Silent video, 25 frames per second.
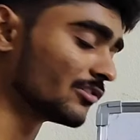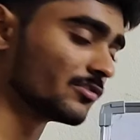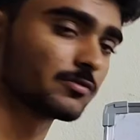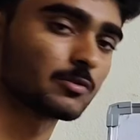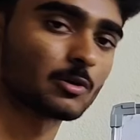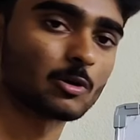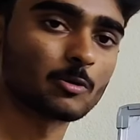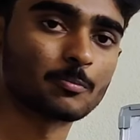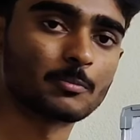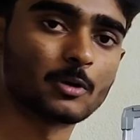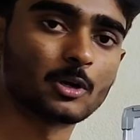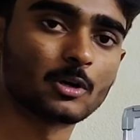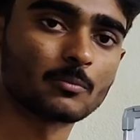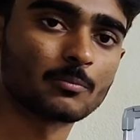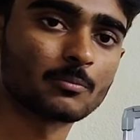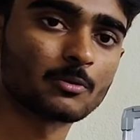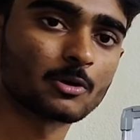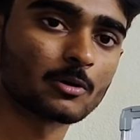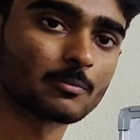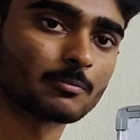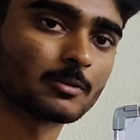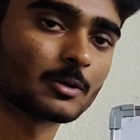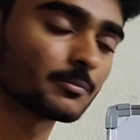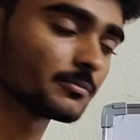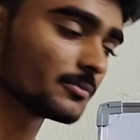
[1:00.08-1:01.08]
of
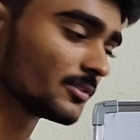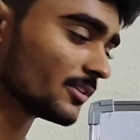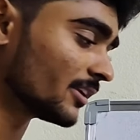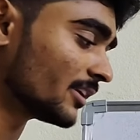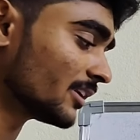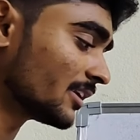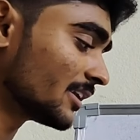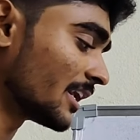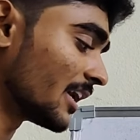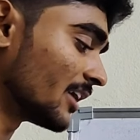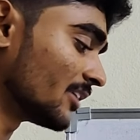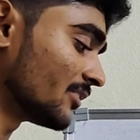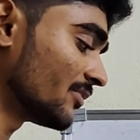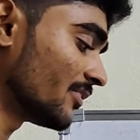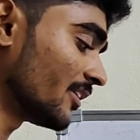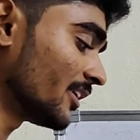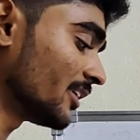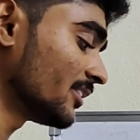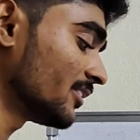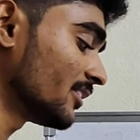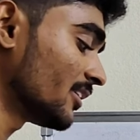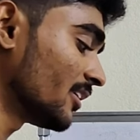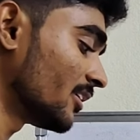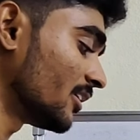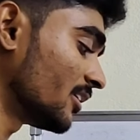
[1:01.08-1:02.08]
problems in
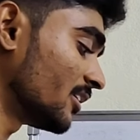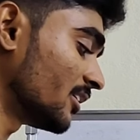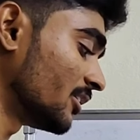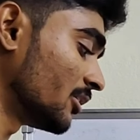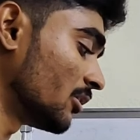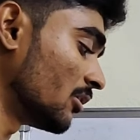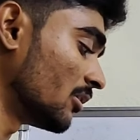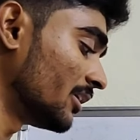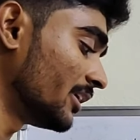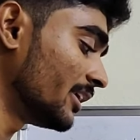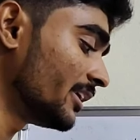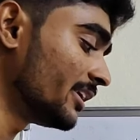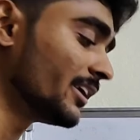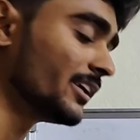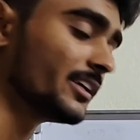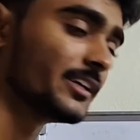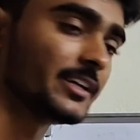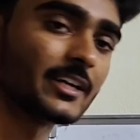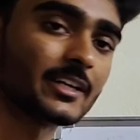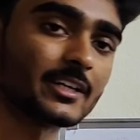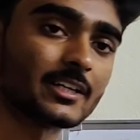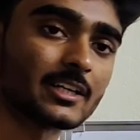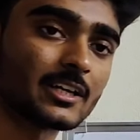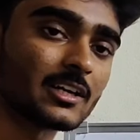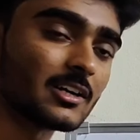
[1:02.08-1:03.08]
classifying the nonlinear
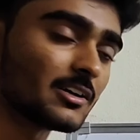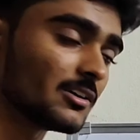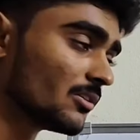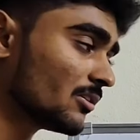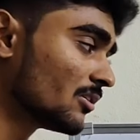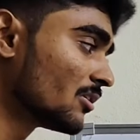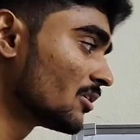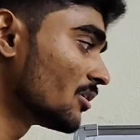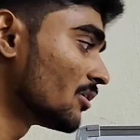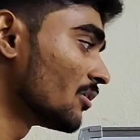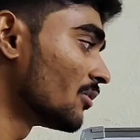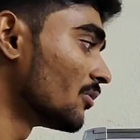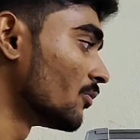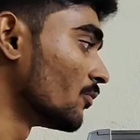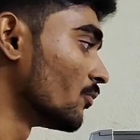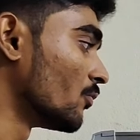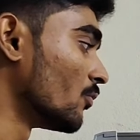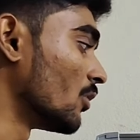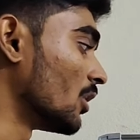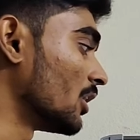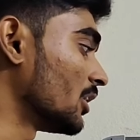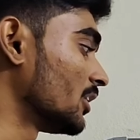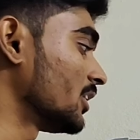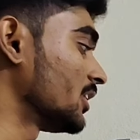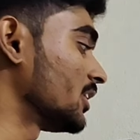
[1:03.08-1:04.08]
data,
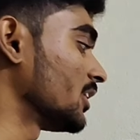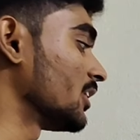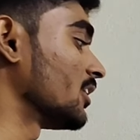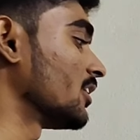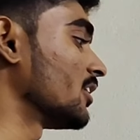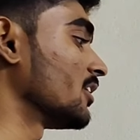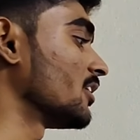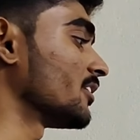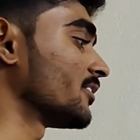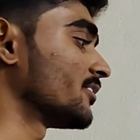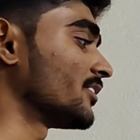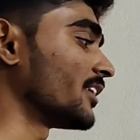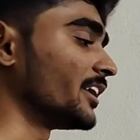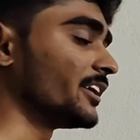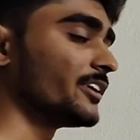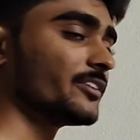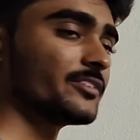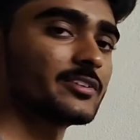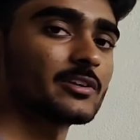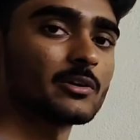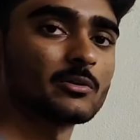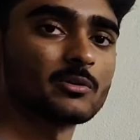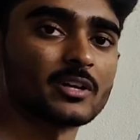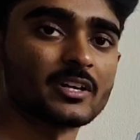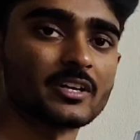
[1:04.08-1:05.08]
what
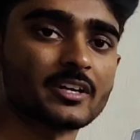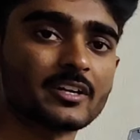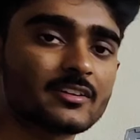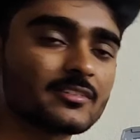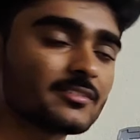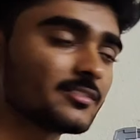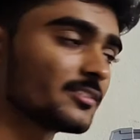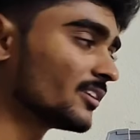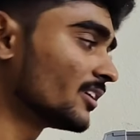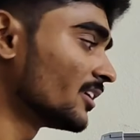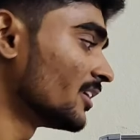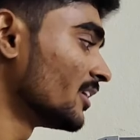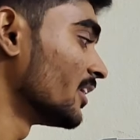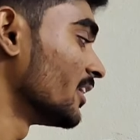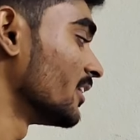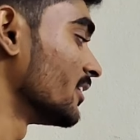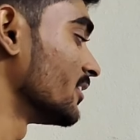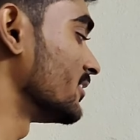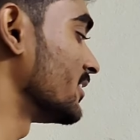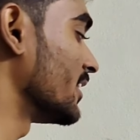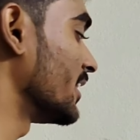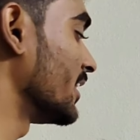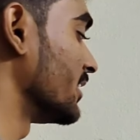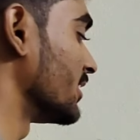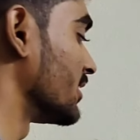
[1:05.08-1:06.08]
scientists have done is
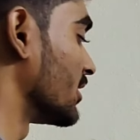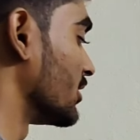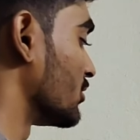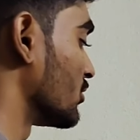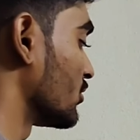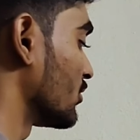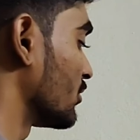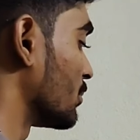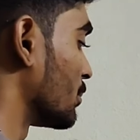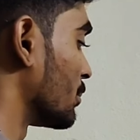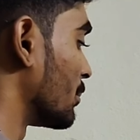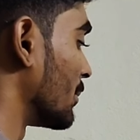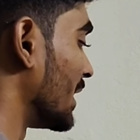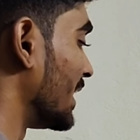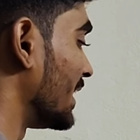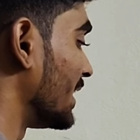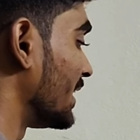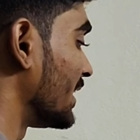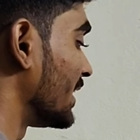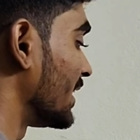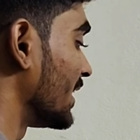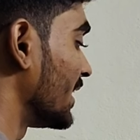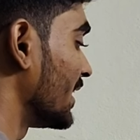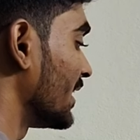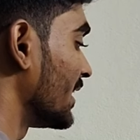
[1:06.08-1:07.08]
they introduce
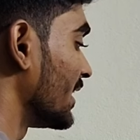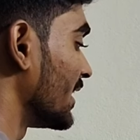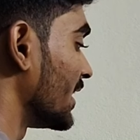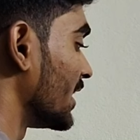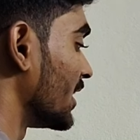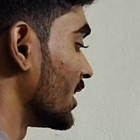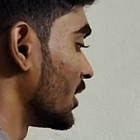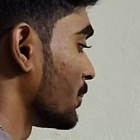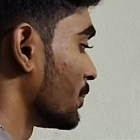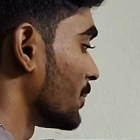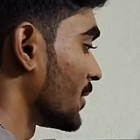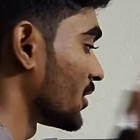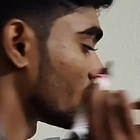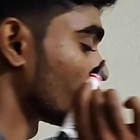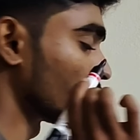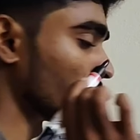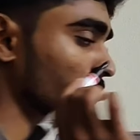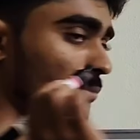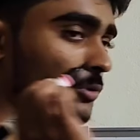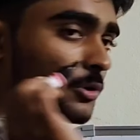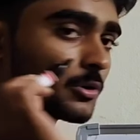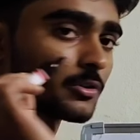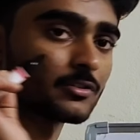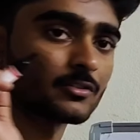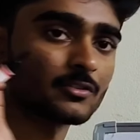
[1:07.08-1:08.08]
multi-layer
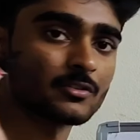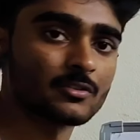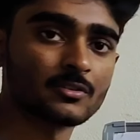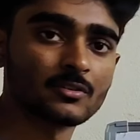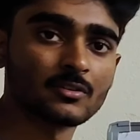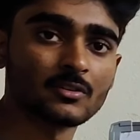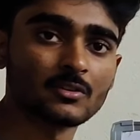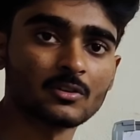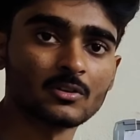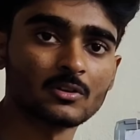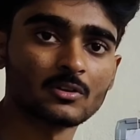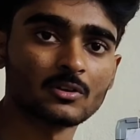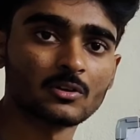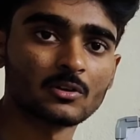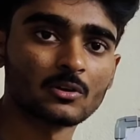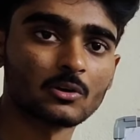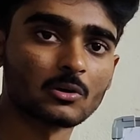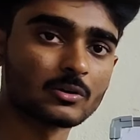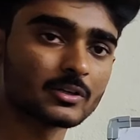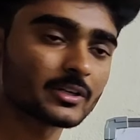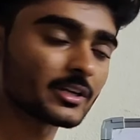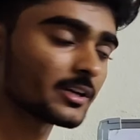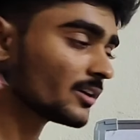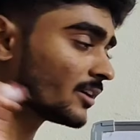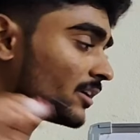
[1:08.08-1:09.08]
perceptrons.
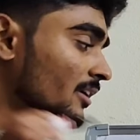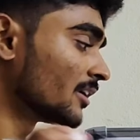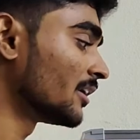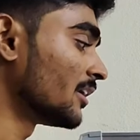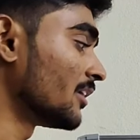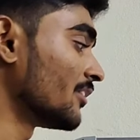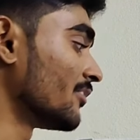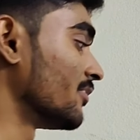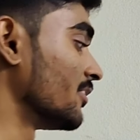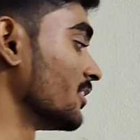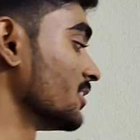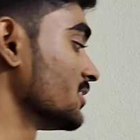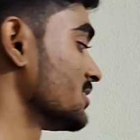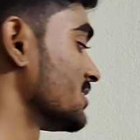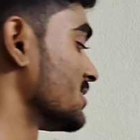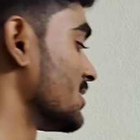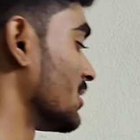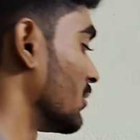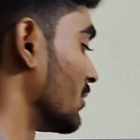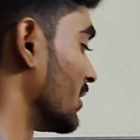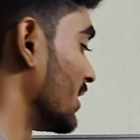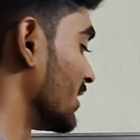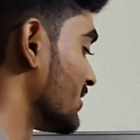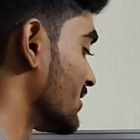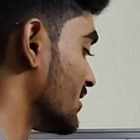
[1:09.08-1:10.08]
Okay, first
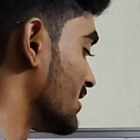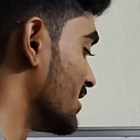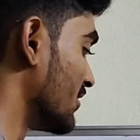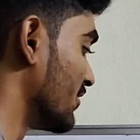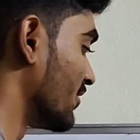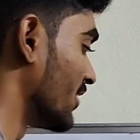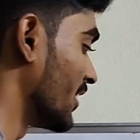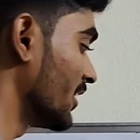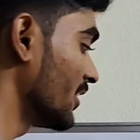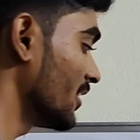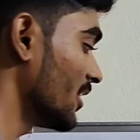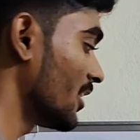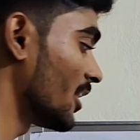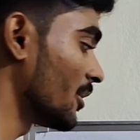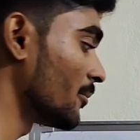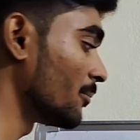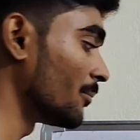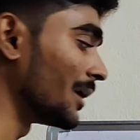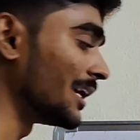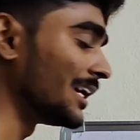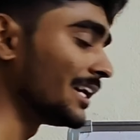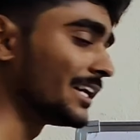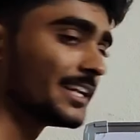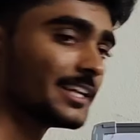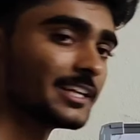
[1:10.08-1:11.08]
now let's define a
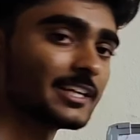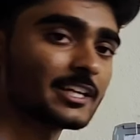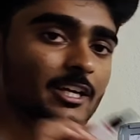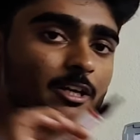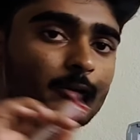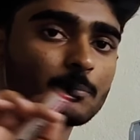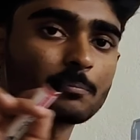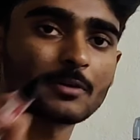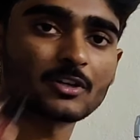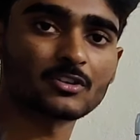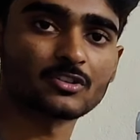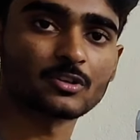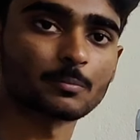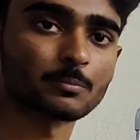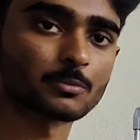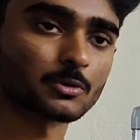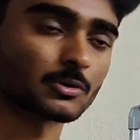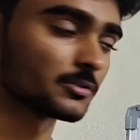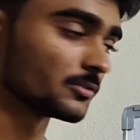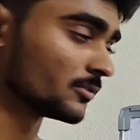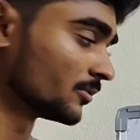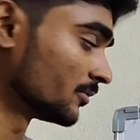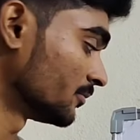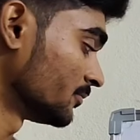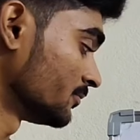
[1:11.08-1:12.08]
multi-layer perceptron.